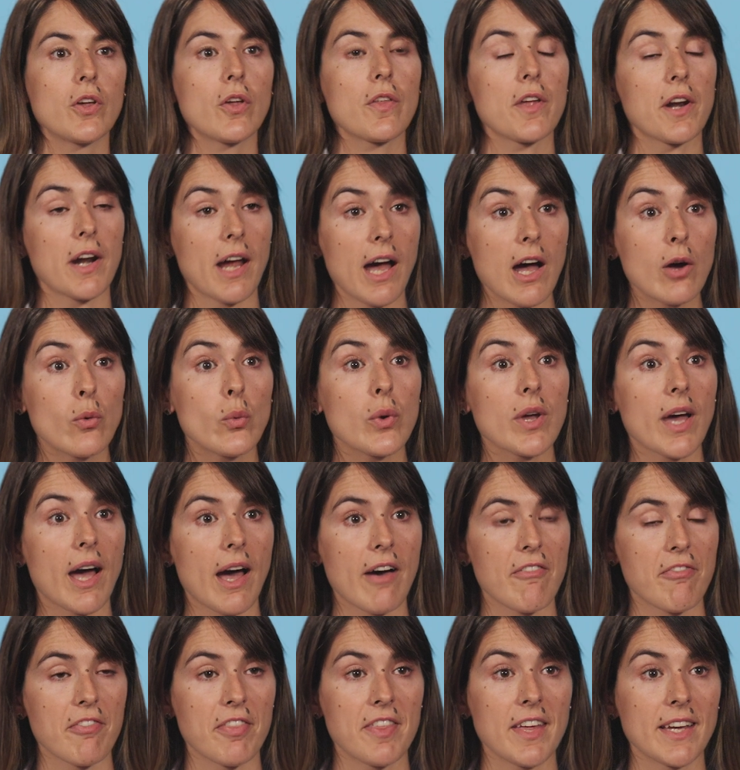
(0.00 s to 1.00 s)
the other hand, we
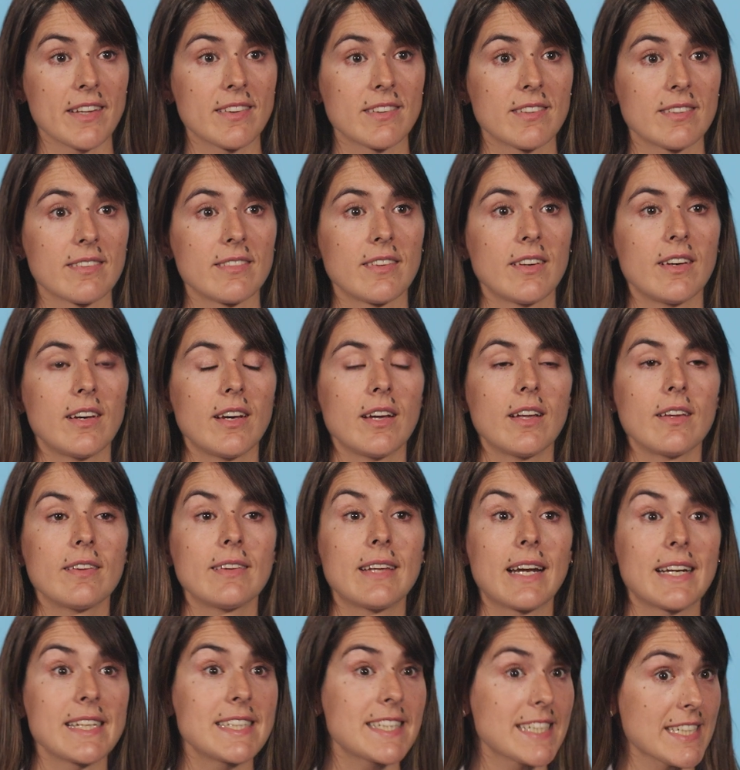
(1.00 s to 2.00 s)
have debt,
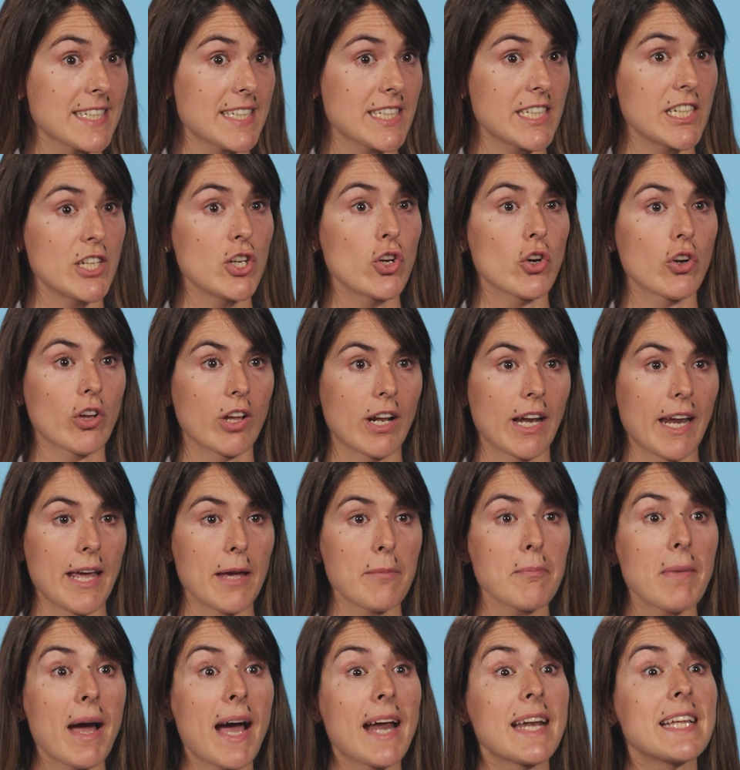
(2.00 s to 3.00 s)
that it's a senior
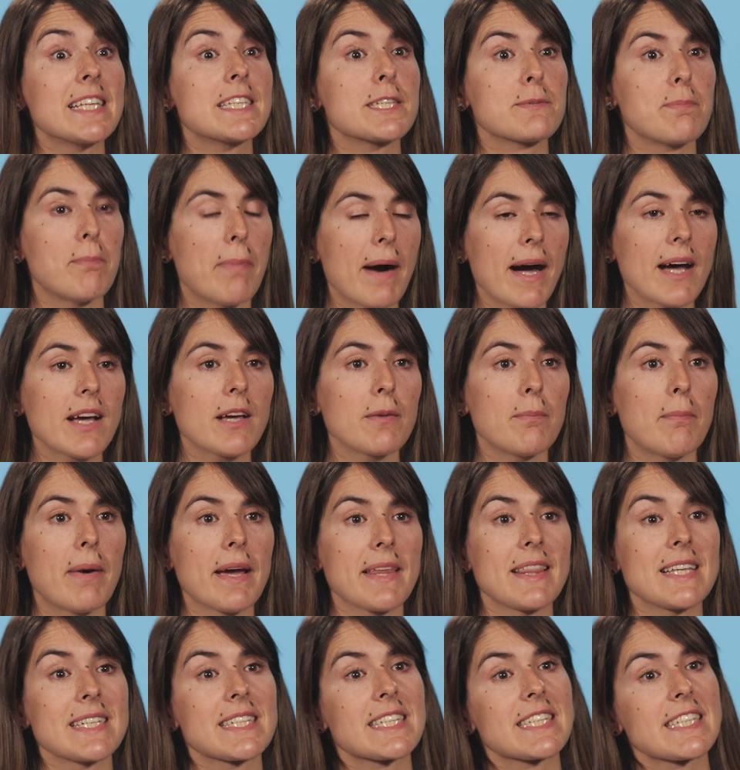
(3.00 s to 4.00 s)
claim, and it's backed
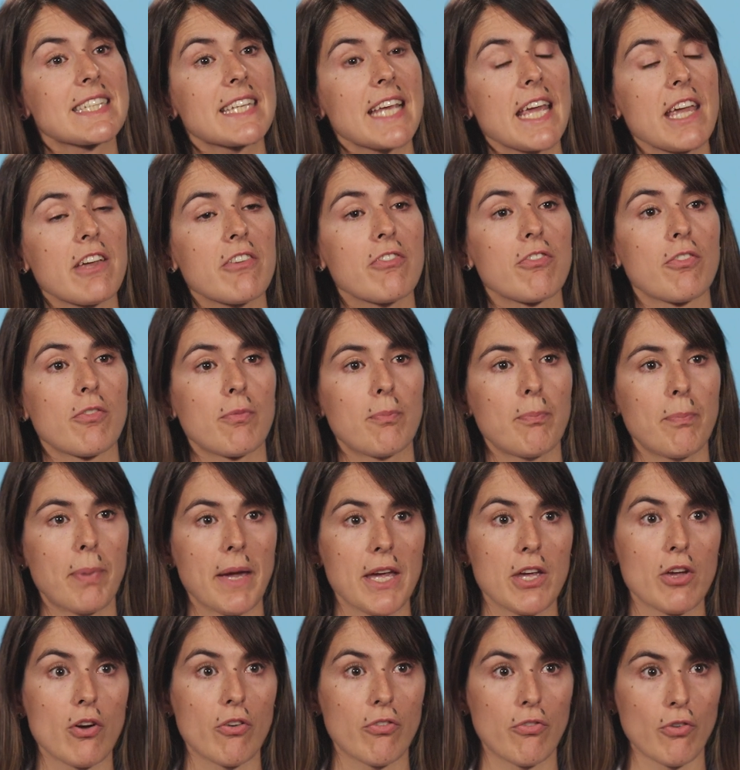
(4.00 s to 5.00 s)
by the safe
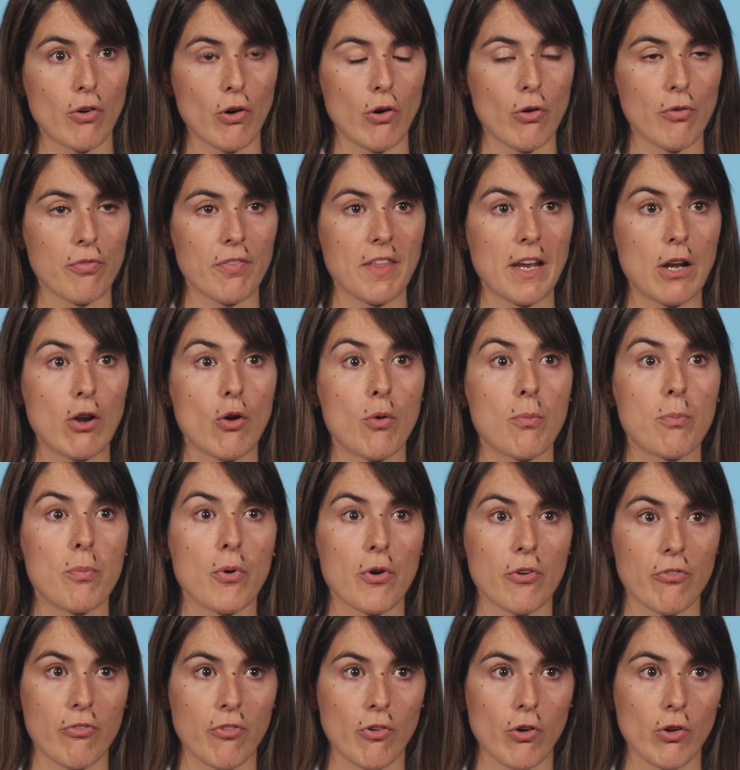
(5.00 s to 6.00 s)
payoff of the loan
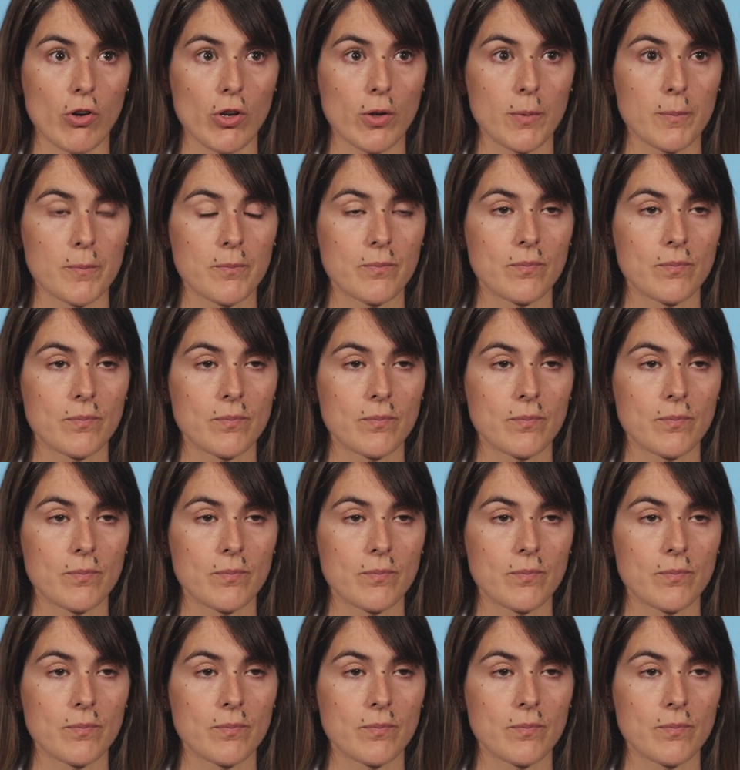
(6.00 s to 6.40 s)
portfolio.